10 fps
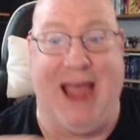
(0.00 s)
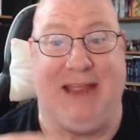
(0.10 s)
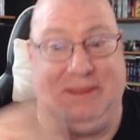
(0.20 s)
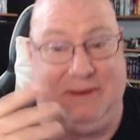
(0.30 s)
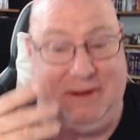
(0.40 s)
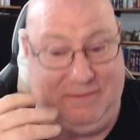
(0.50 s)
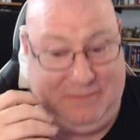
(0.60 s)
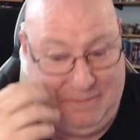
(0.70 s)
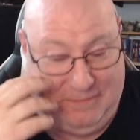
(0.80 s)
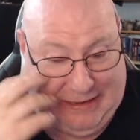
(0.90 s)
thought of
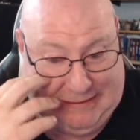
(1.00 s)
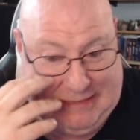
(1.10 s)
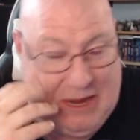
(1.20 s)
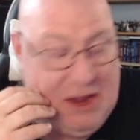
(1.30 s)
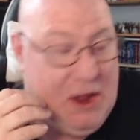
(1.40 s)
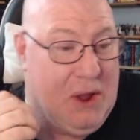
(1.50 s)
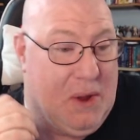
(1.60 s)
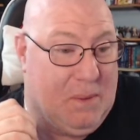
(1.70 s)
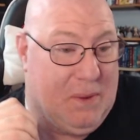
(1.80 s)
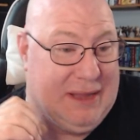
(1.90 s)
from Fisk
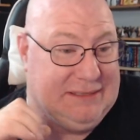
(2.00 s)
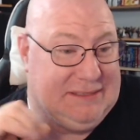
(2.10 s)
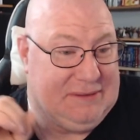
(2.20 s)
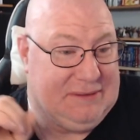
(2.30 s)
was